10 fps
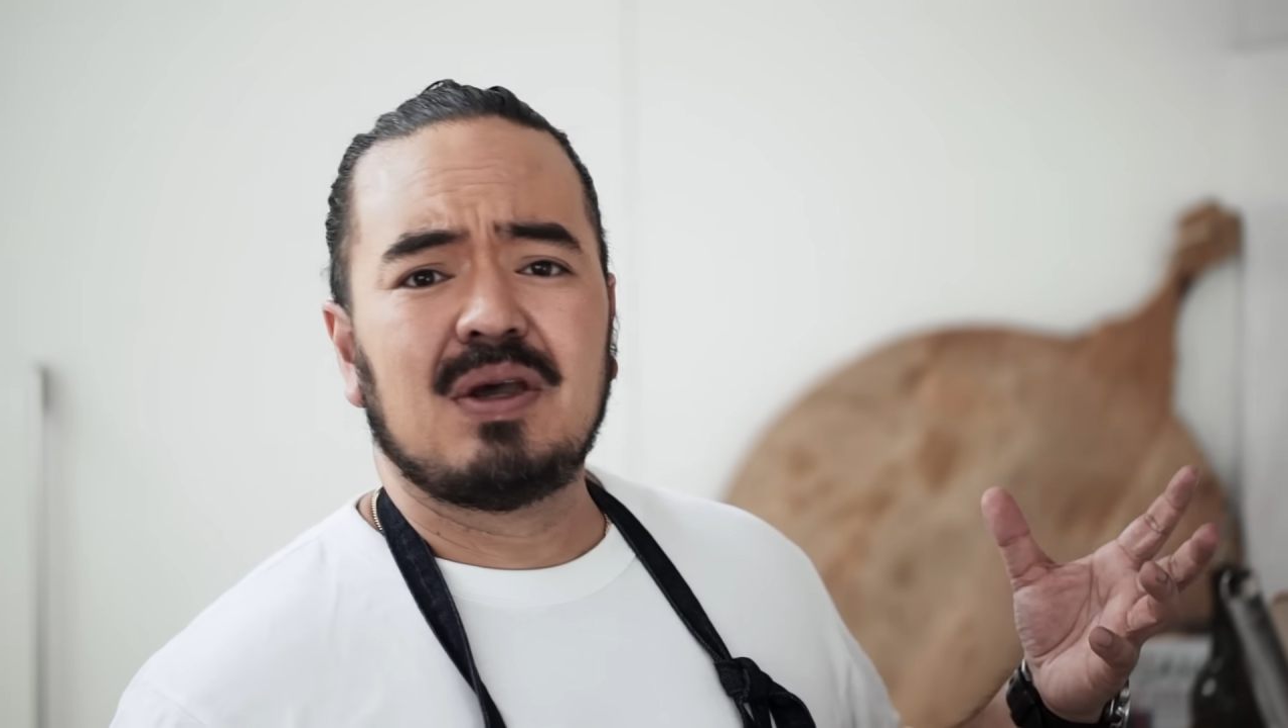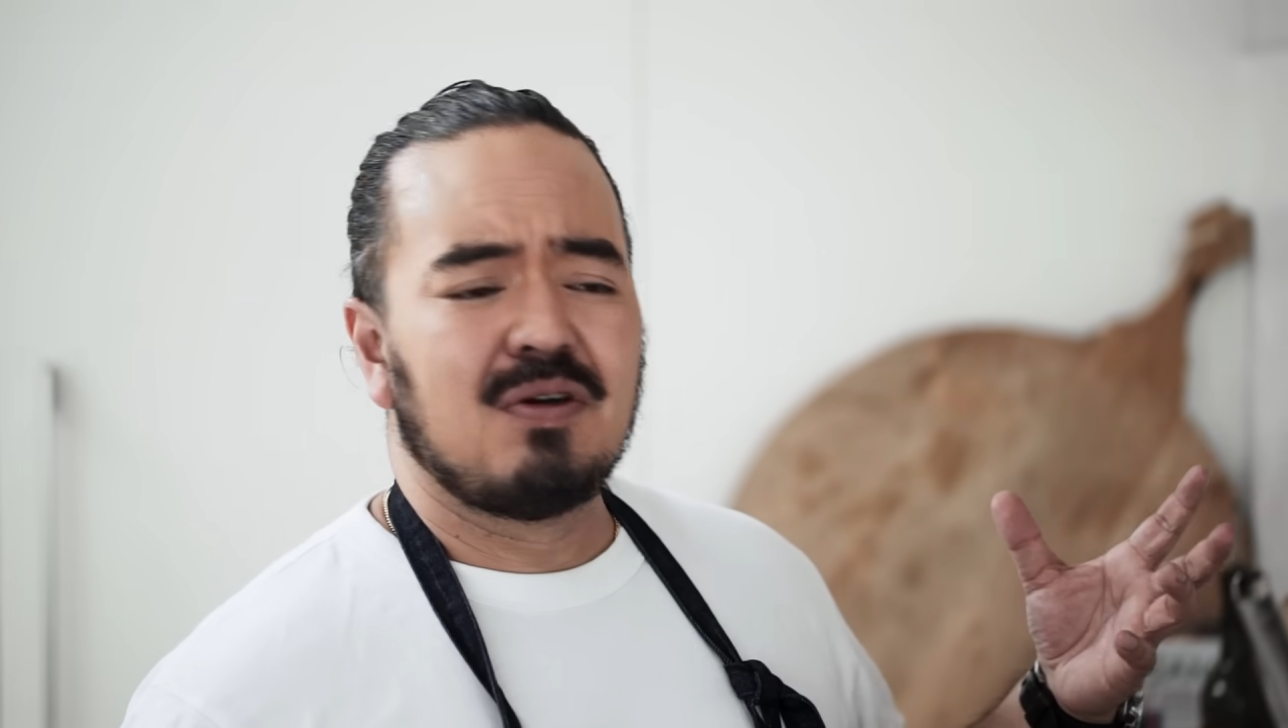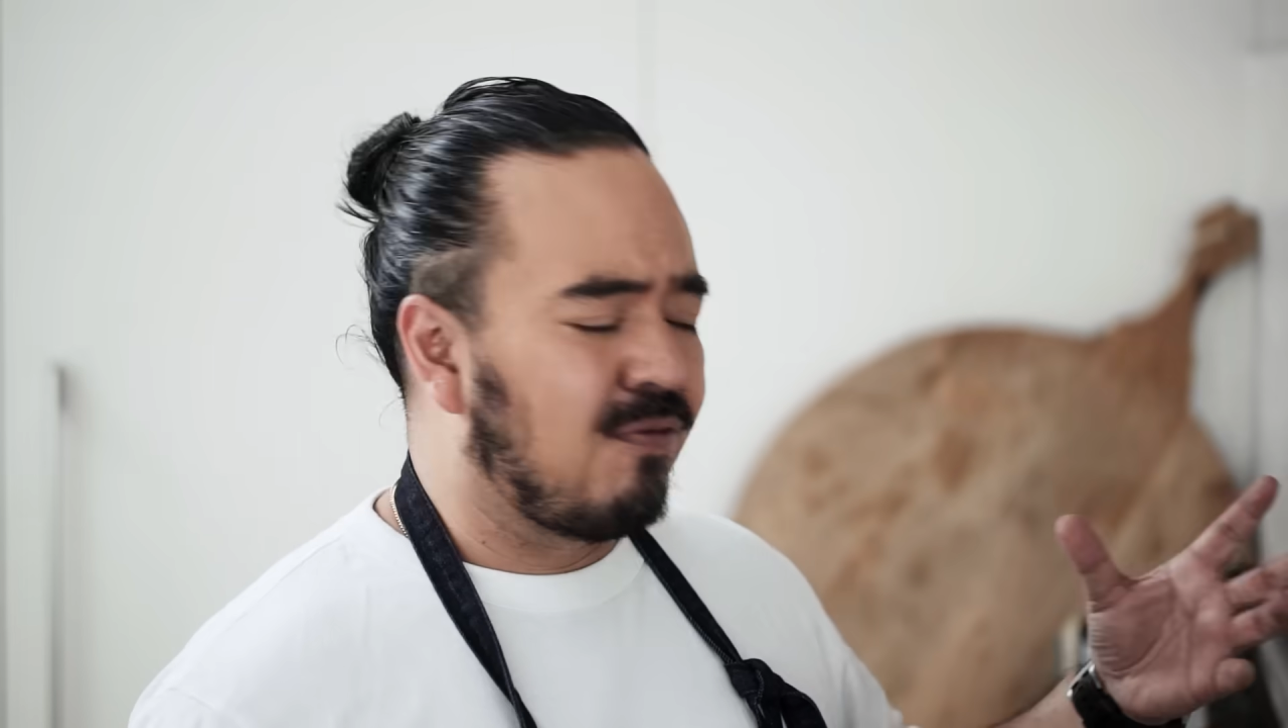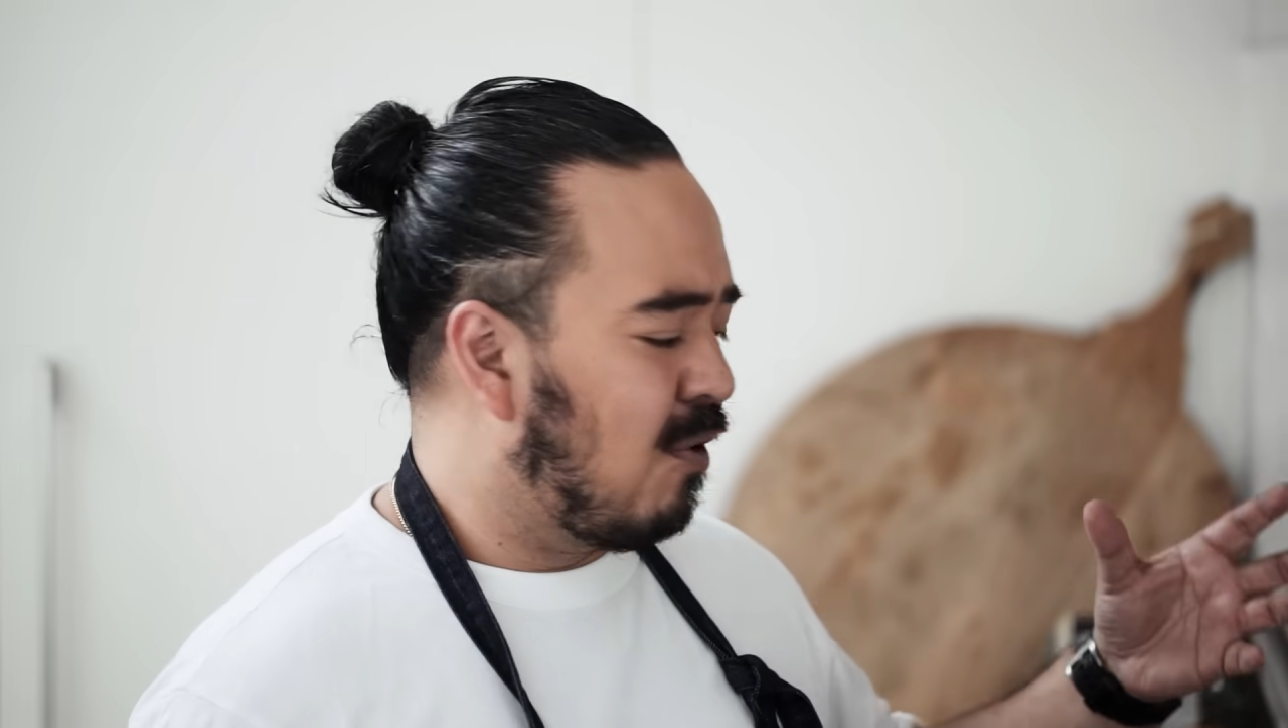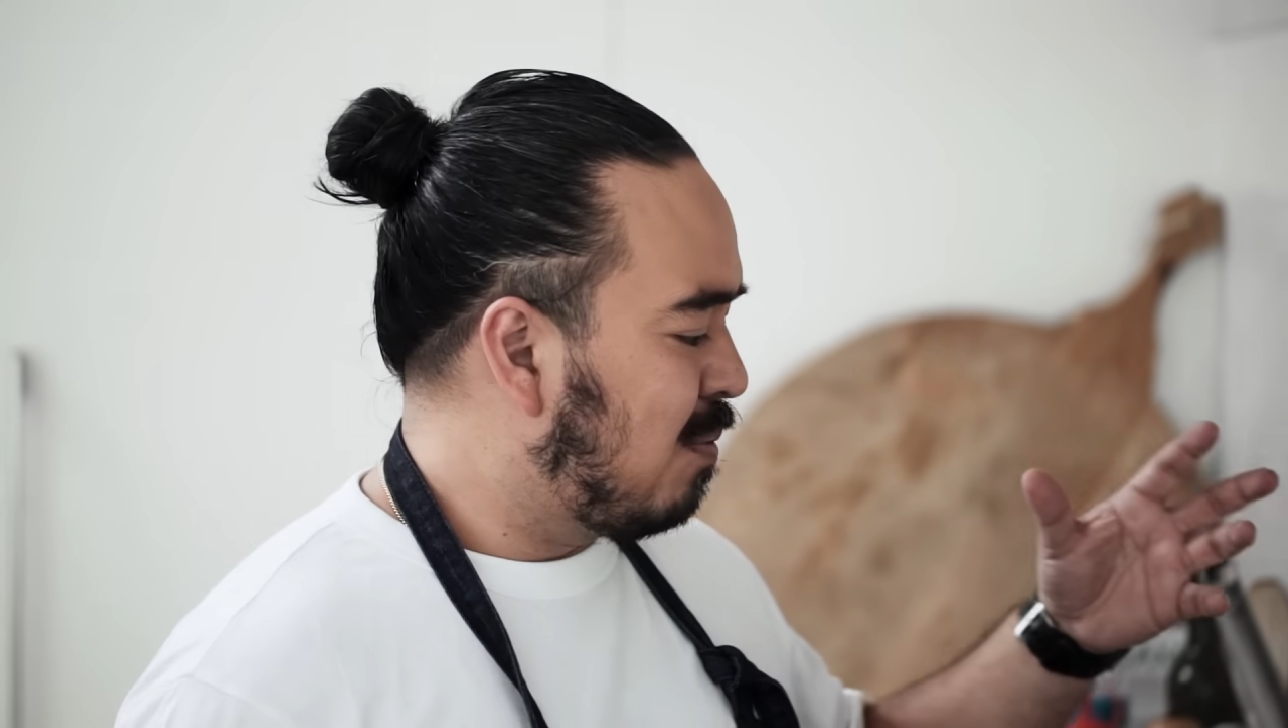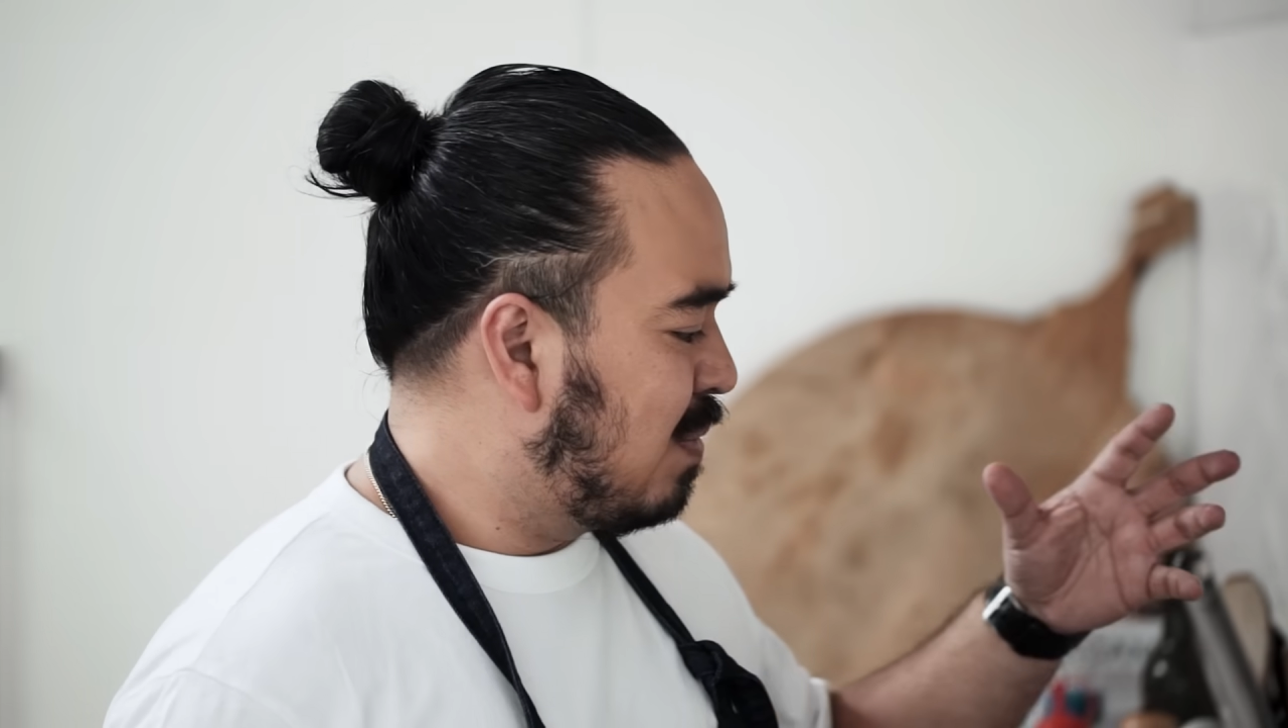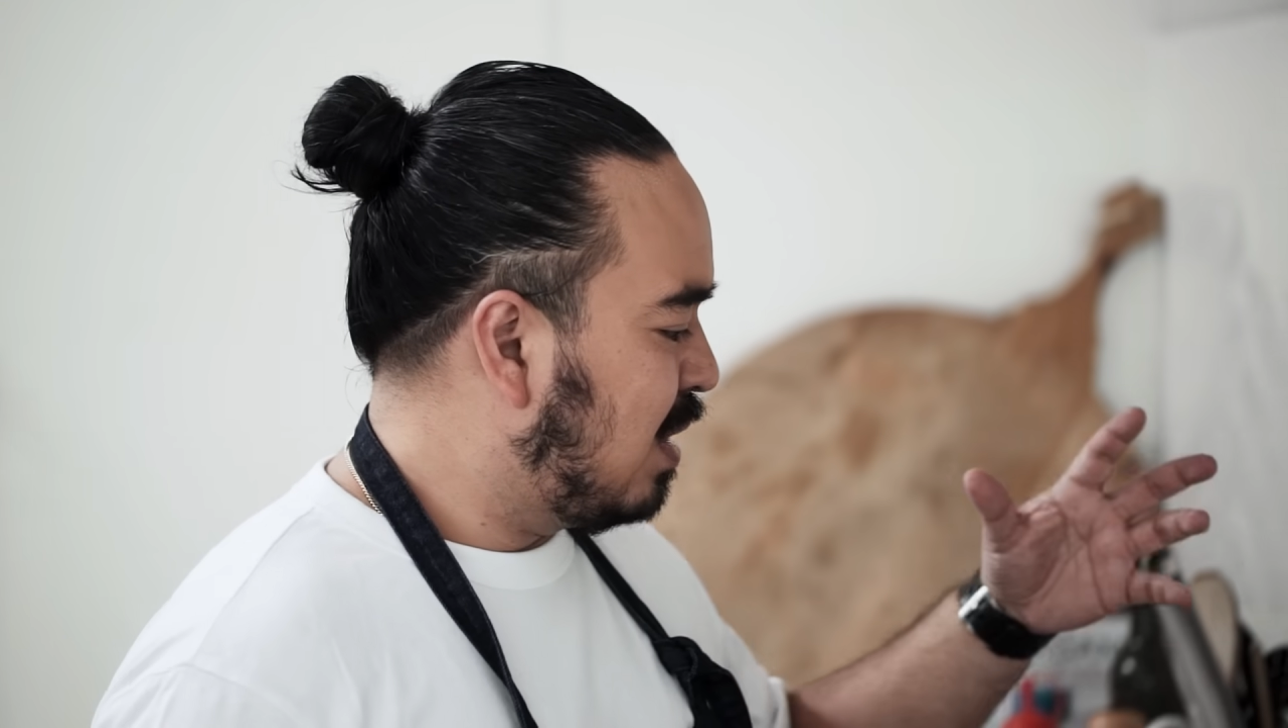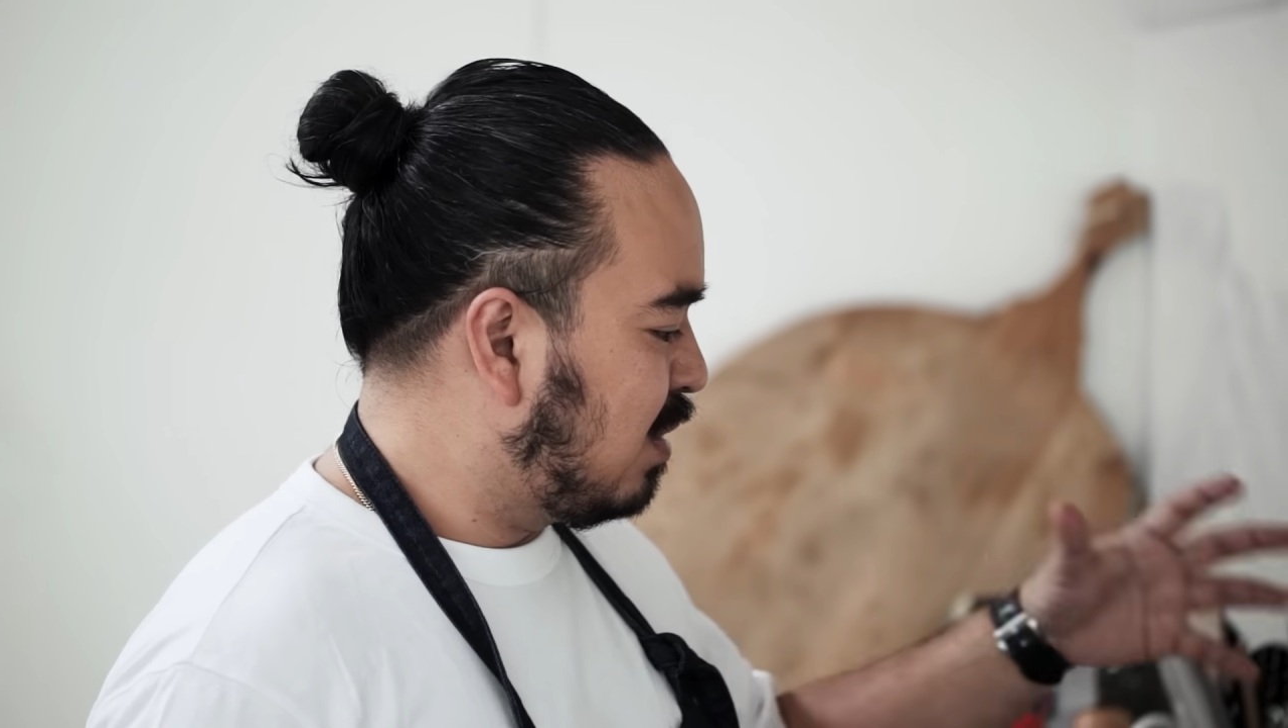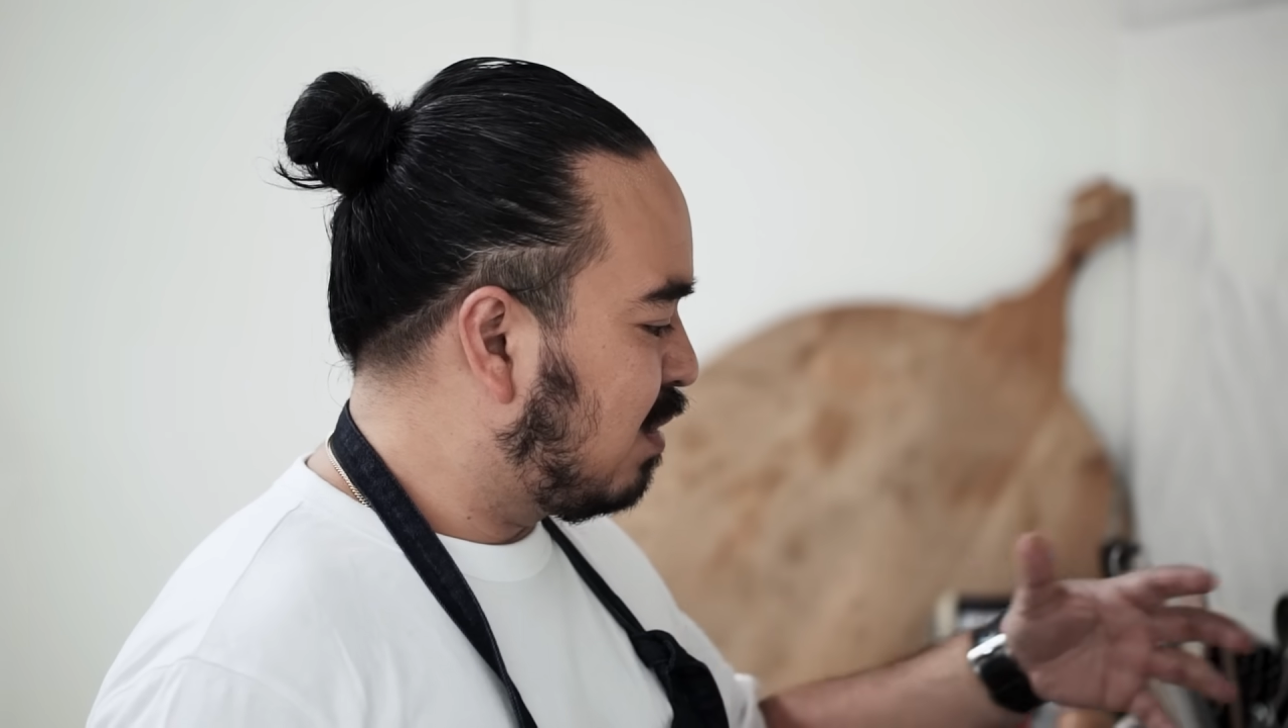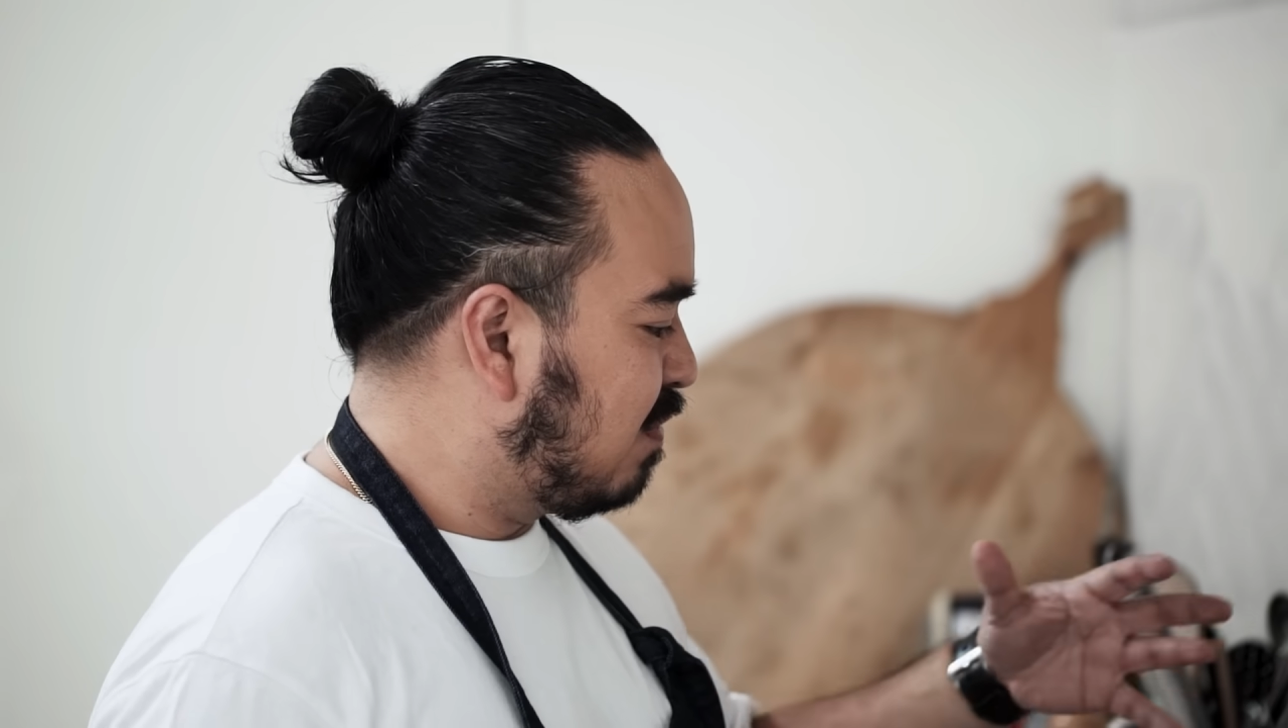from a lot